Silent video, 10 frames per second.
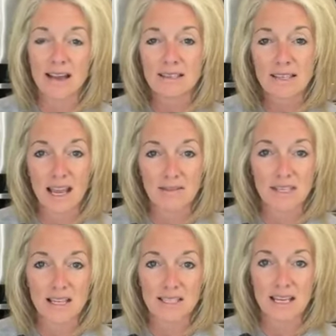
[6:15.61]
that
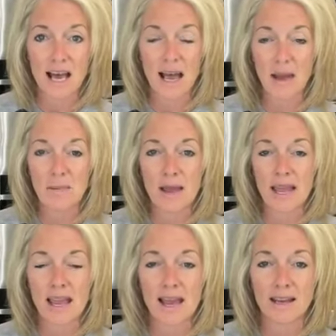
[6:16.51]
saves us time,
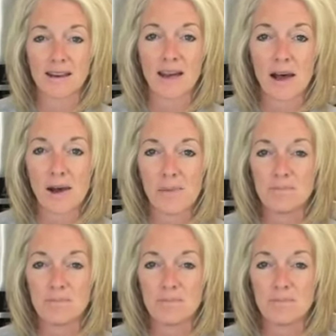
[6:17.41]
and